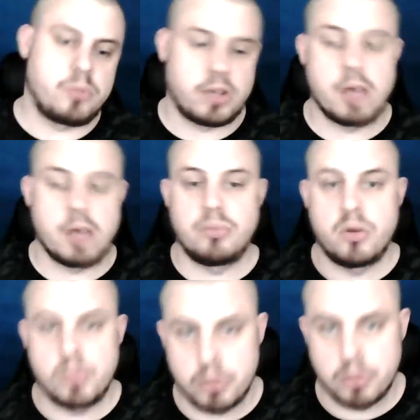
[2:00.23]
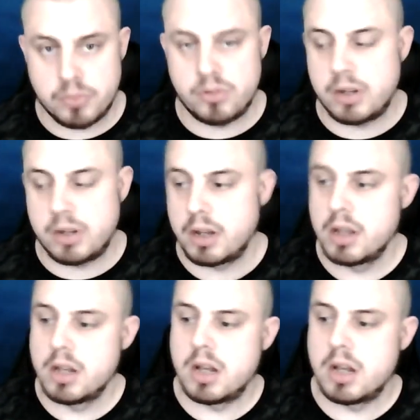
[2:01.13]
to get a private property.
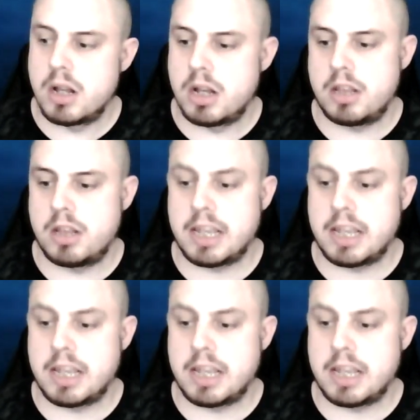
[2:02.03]
They